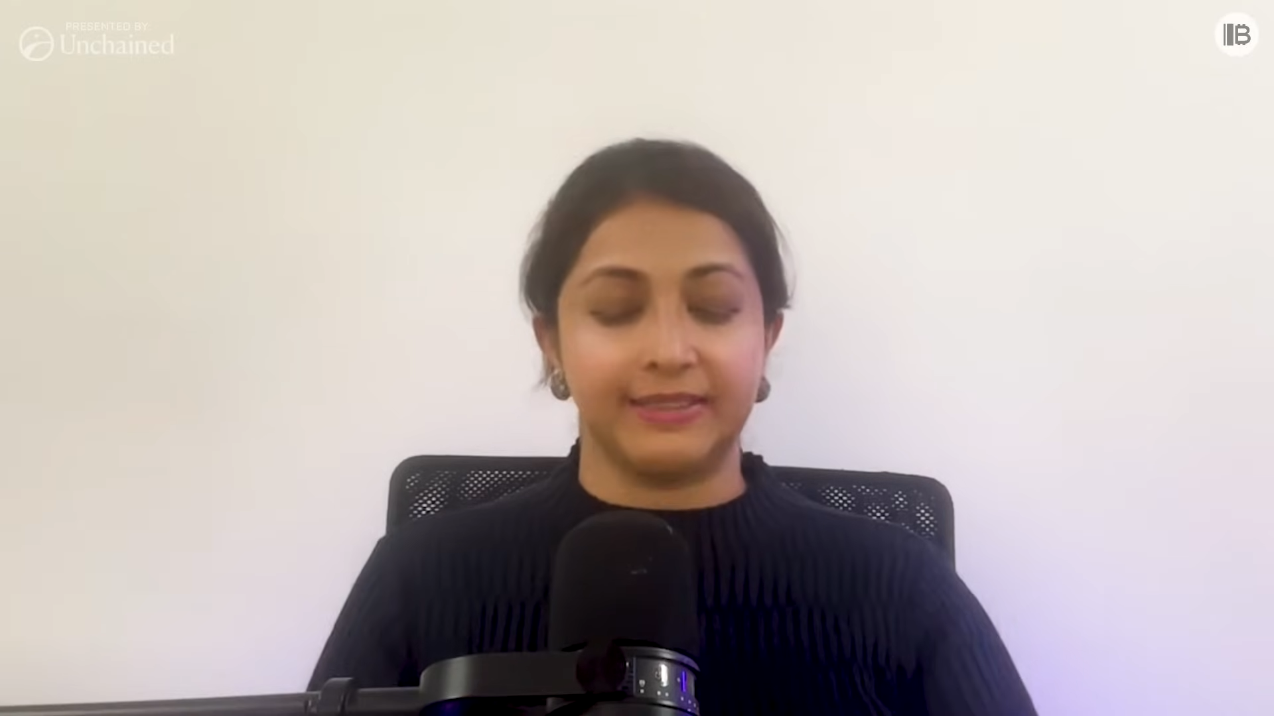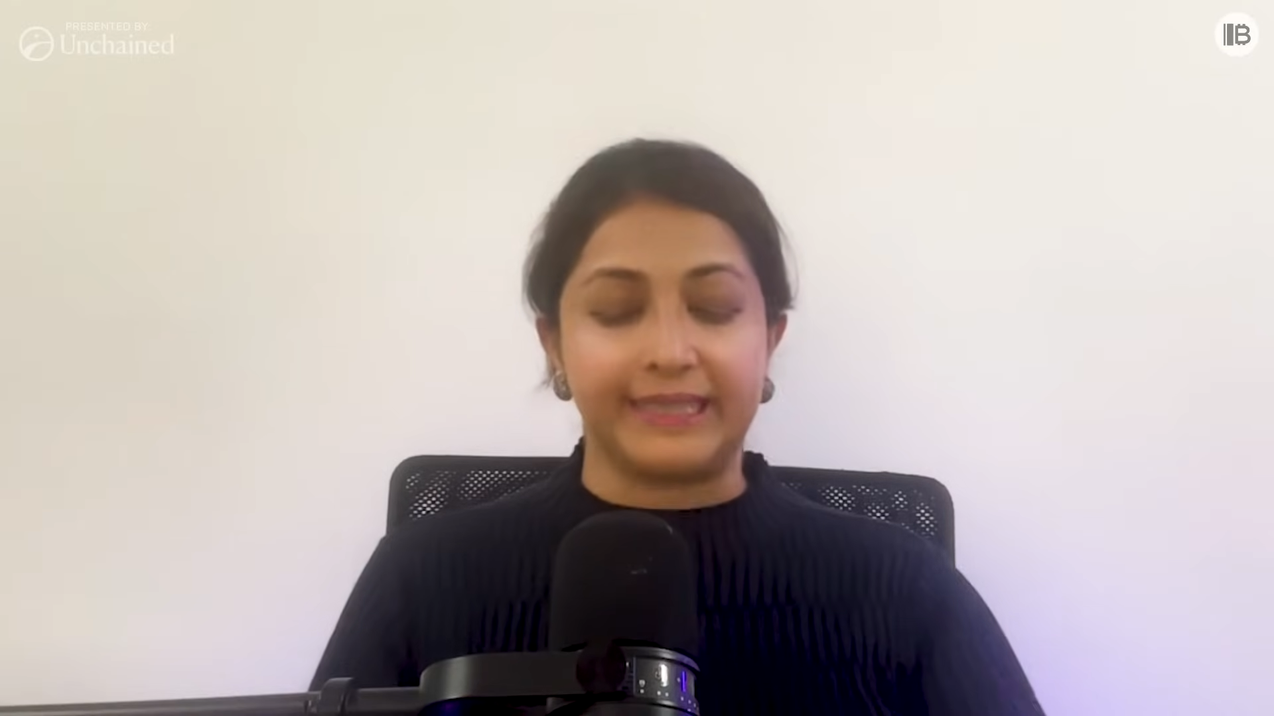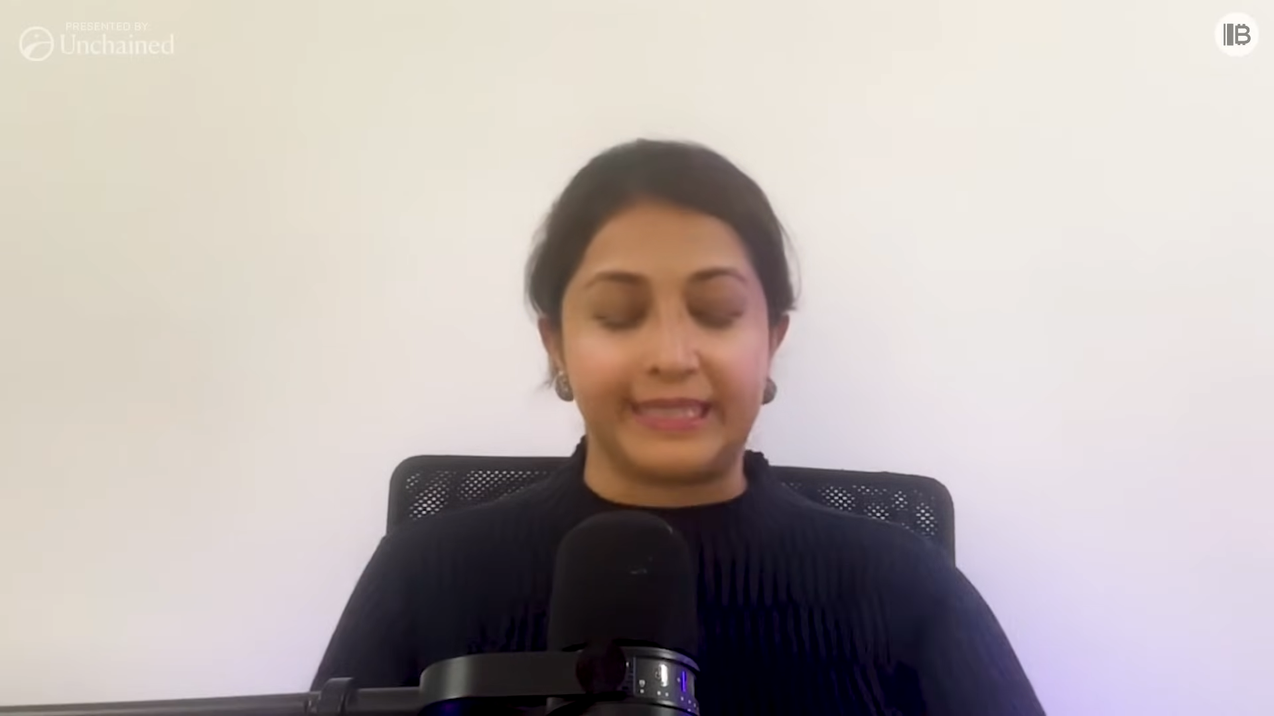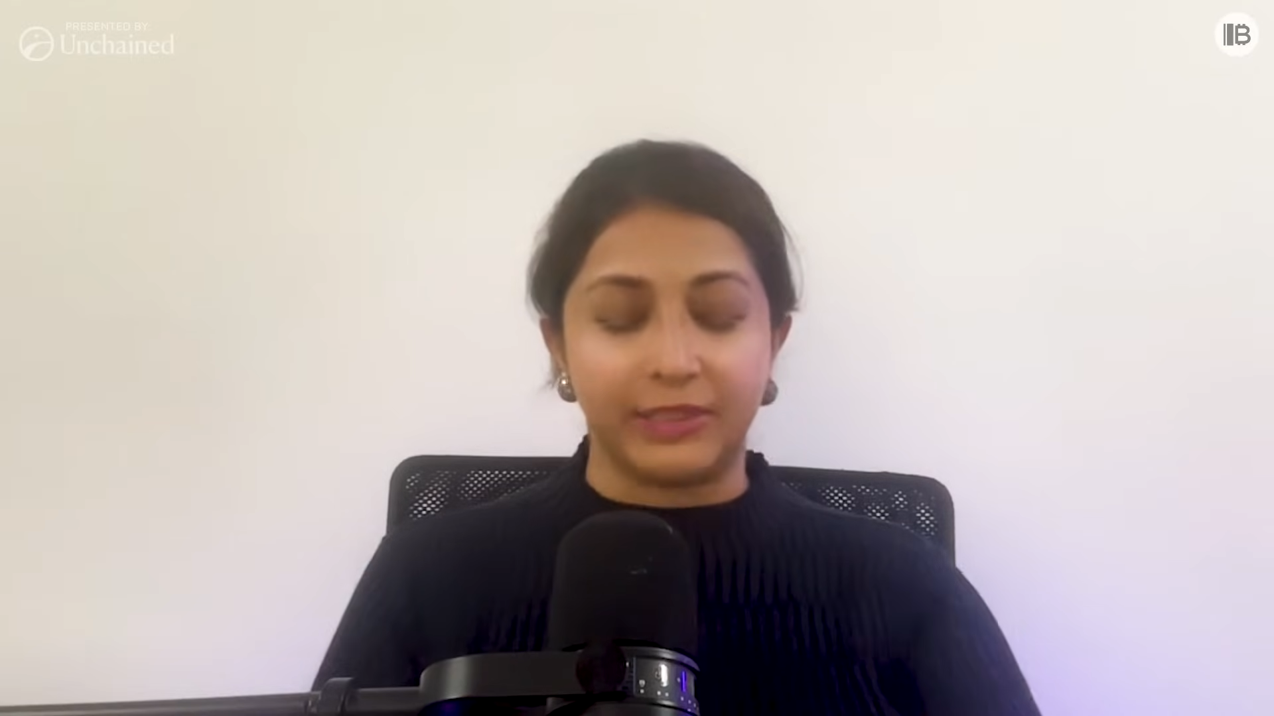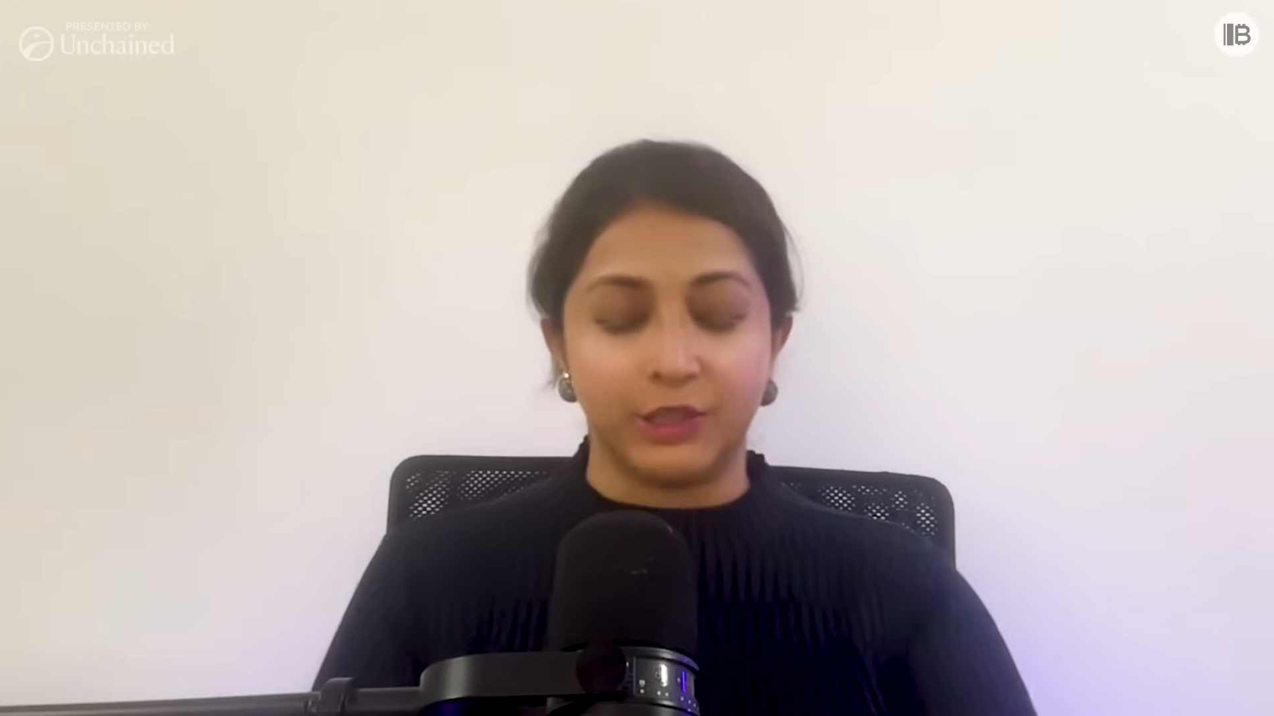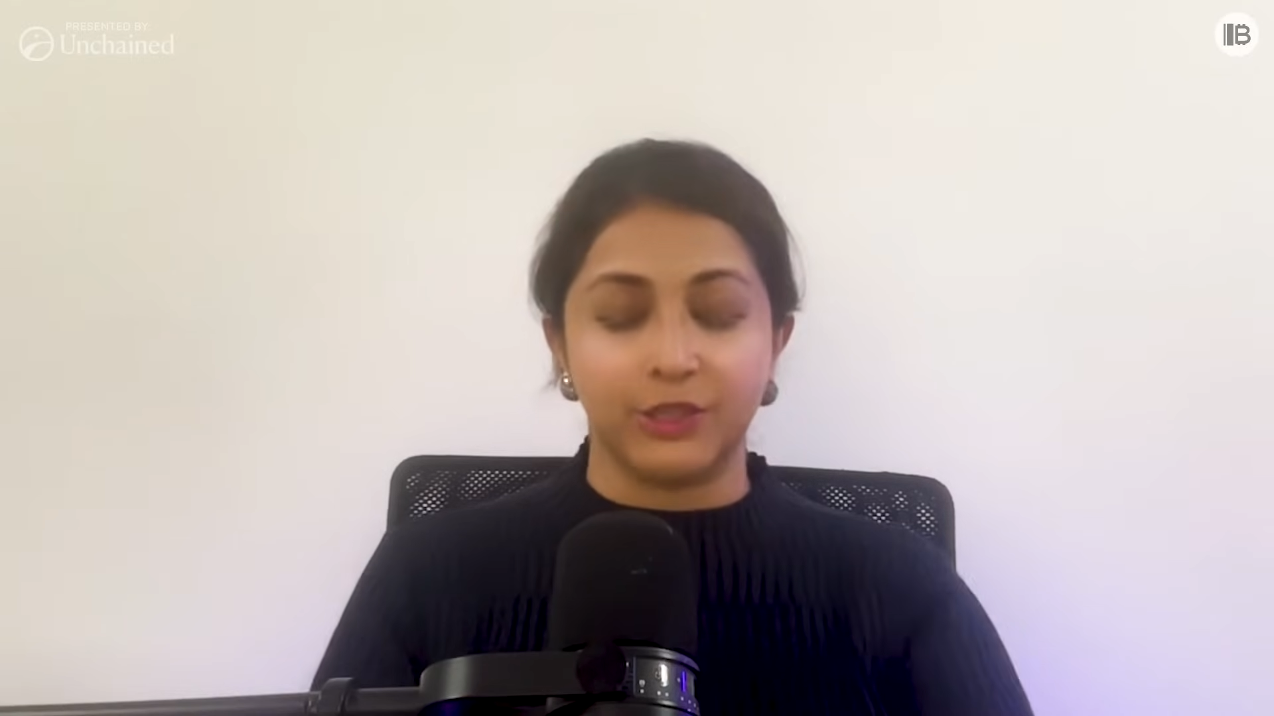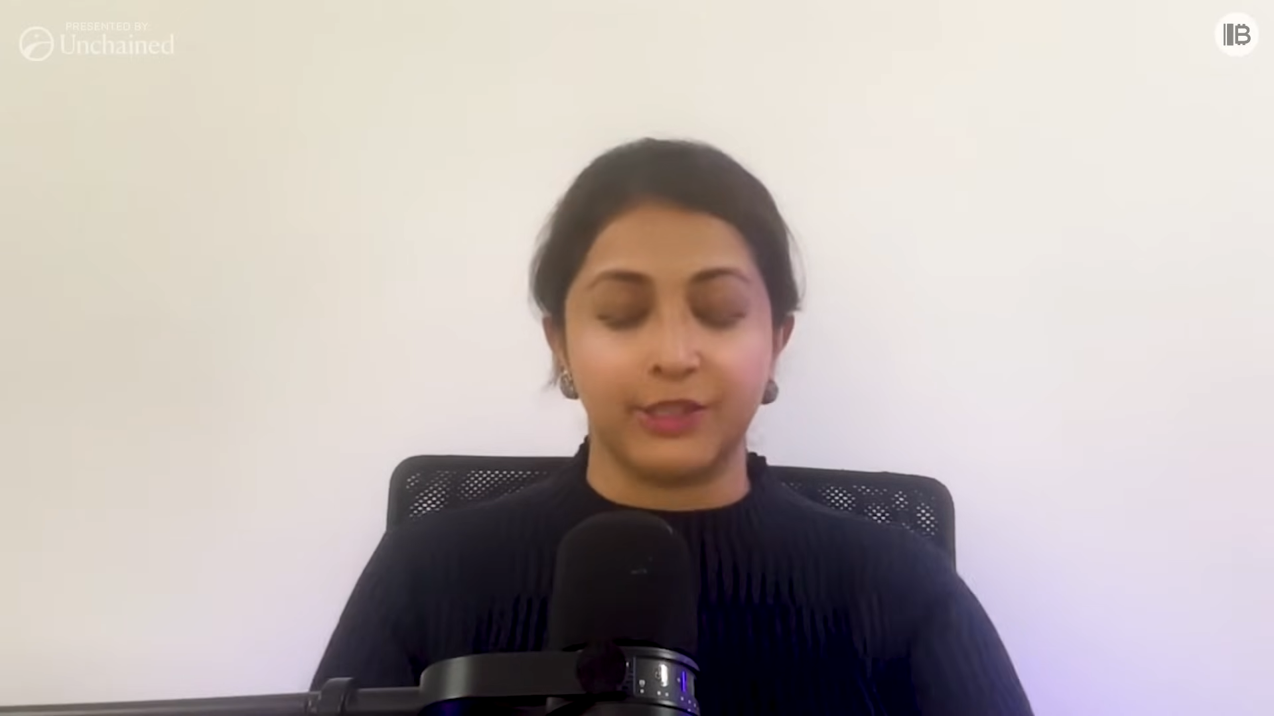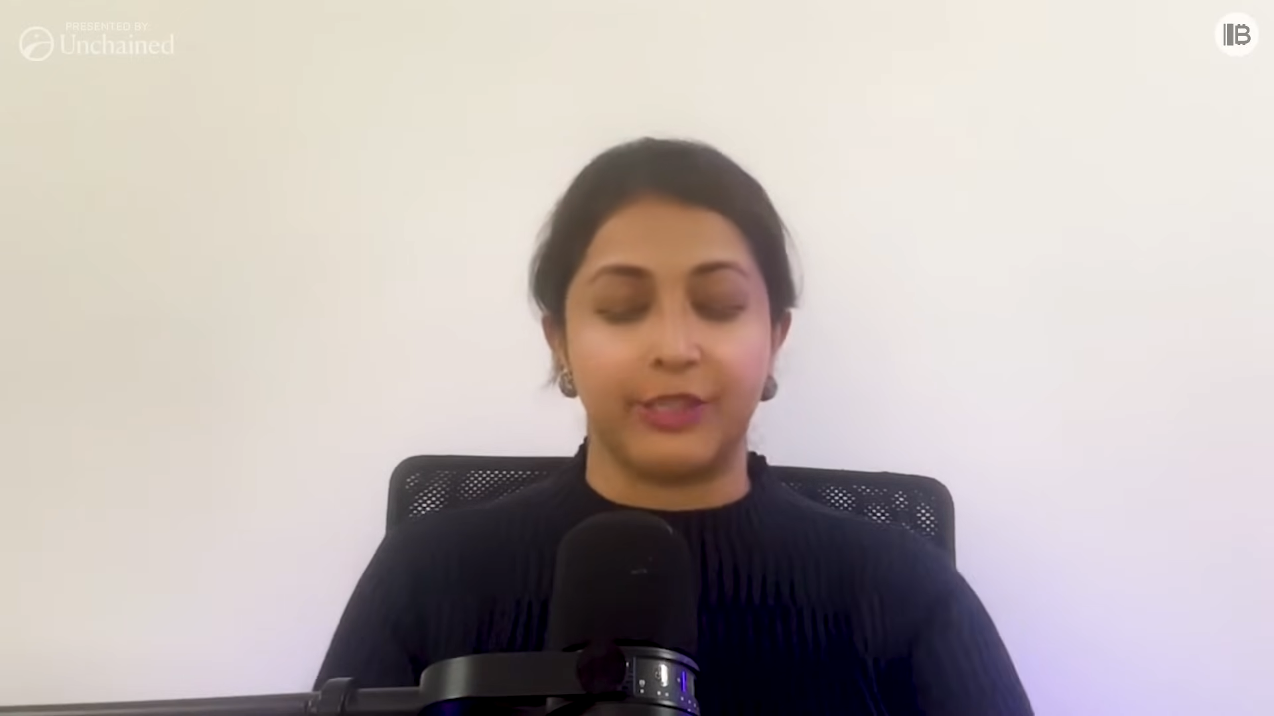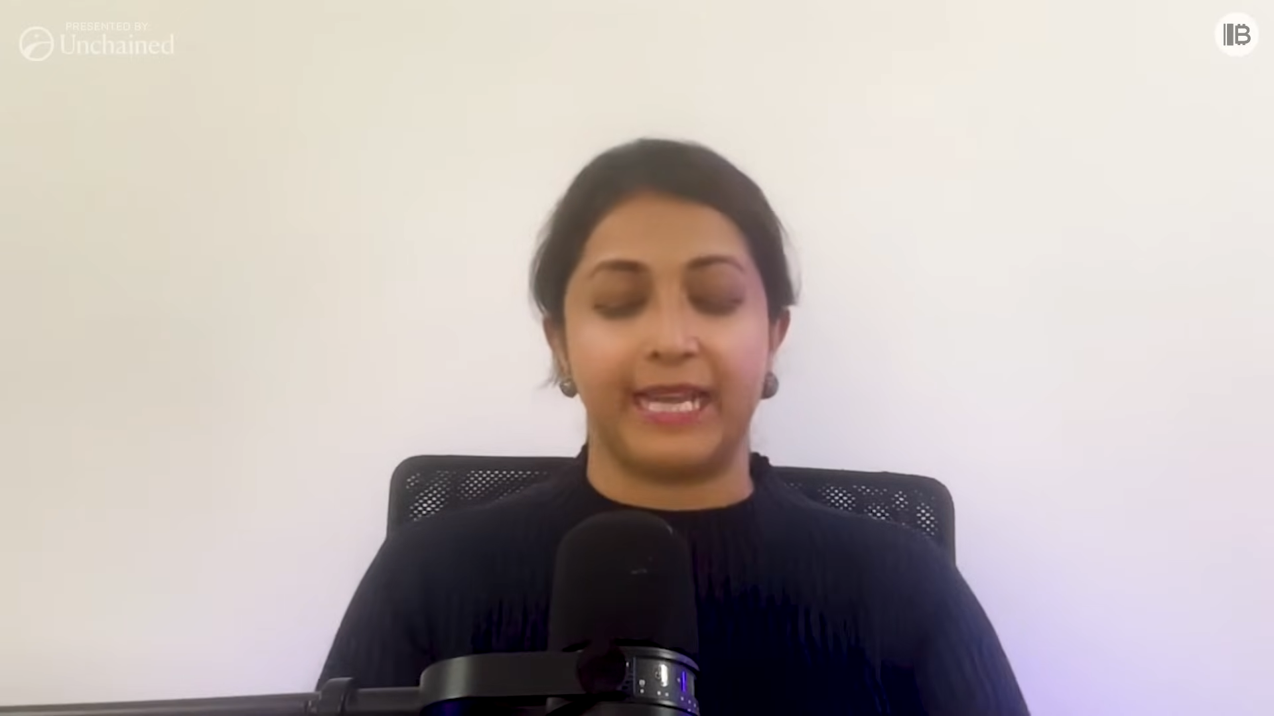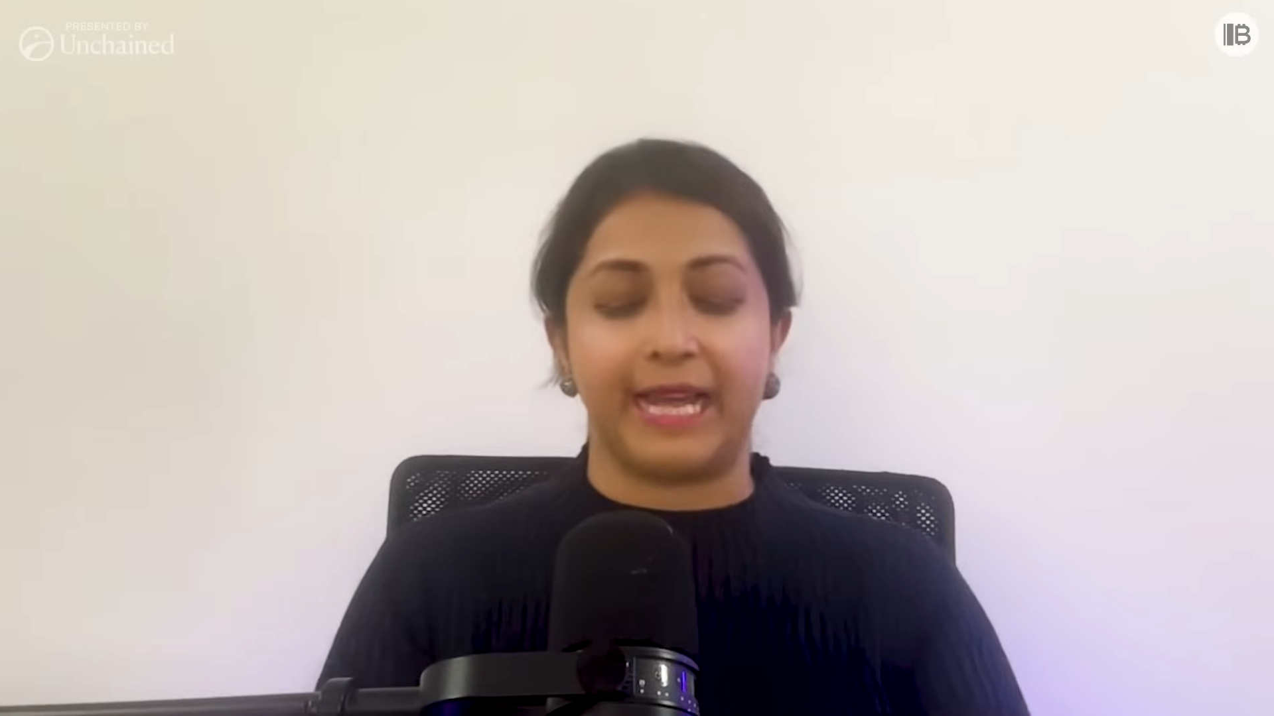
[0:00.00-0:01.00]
deals that are